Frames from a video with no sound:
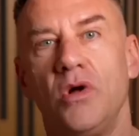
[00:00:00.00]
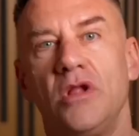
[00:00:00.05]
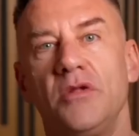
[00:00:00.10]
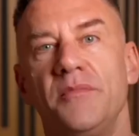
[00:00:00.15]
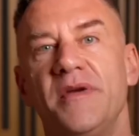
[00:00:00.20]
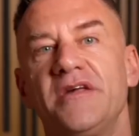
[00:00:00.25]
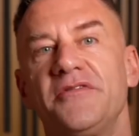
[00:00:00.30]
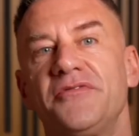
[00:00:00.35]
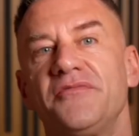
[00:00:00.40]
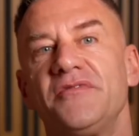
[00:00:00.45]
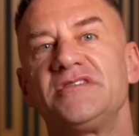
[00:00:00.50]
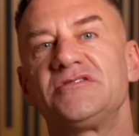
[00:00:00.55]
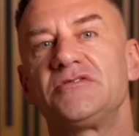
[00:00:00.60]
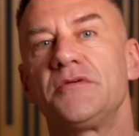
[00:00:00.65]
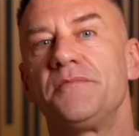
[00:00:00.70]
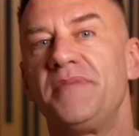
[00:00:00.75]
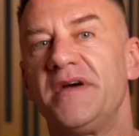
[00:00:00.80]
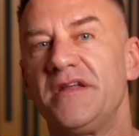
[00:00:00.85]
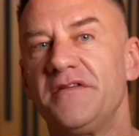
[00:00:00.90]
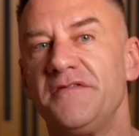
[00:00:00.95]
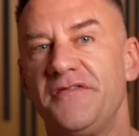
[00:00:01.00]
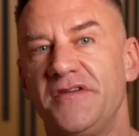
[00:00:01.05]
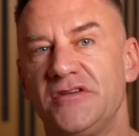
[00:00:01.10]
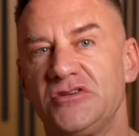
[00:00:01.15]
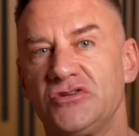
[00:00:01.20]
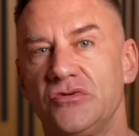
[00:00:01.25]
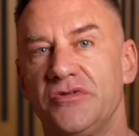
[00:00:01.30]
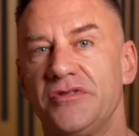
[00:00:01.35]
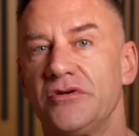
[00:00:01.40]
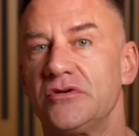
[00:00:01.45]
While omega threes are
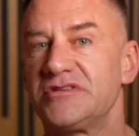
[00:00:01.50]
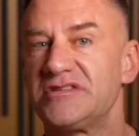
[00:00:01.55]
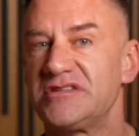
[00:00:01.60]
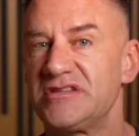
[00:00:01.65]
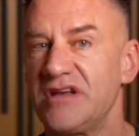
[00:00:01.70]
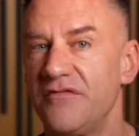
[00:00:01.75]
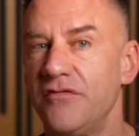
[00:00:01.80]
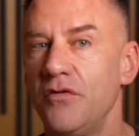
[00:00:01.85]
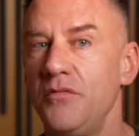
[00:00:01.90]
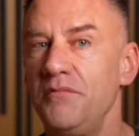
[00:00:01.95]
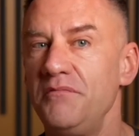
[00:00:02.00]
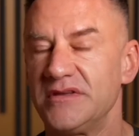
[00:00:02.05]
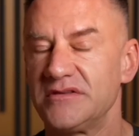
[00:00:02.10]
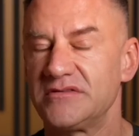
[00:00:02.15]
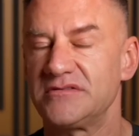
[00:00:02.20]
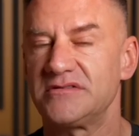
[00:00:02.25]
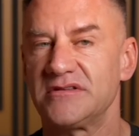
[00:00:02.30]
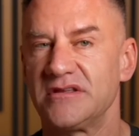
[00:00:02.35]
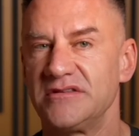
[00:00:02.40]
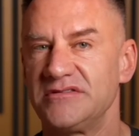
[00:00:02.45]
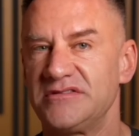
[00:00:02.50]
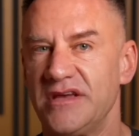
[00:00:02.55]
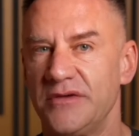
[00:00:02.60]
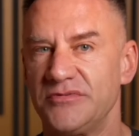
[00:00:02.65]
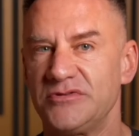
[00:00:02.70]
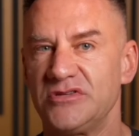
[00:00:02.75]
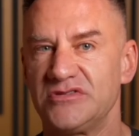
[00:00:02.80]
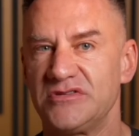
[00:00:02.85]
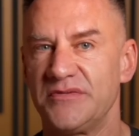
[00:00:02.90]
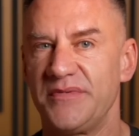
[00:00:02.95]
beneficial, there are several
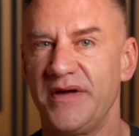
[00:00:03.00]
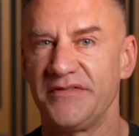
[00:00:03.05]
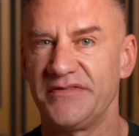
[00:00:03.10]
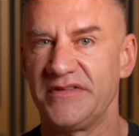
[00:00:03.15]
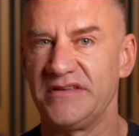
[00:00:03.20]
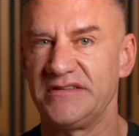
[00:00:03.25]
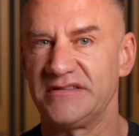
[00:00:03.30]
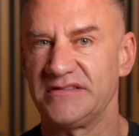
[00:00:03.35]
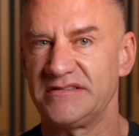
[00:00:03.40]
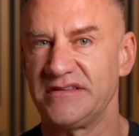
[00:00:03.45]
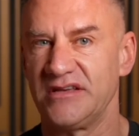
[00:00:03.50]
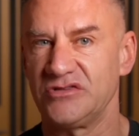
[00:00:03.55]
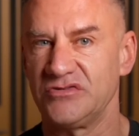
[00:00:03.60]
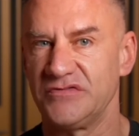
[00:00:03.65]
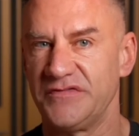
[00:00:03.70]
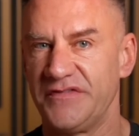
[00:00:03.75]
misconceptions about these essential